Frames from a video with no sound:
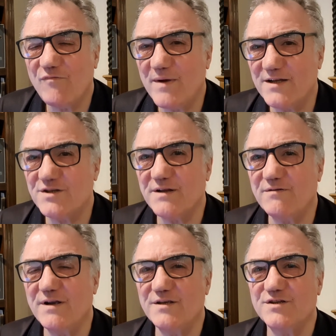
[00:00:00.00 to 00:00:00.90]
my
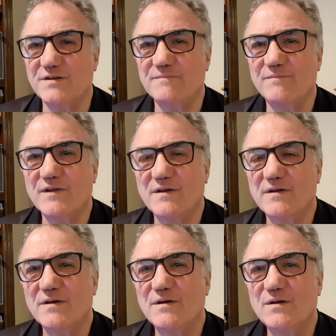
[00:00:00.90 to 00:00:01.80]
generation
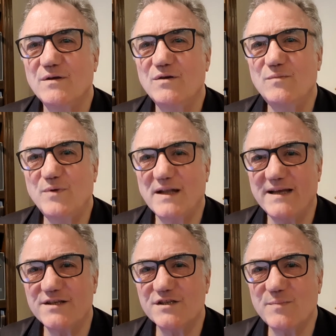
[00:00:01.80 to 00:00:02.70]
who
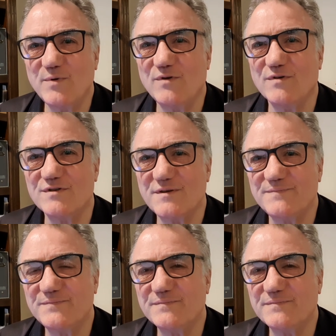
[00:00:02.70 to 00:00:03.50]
played sport.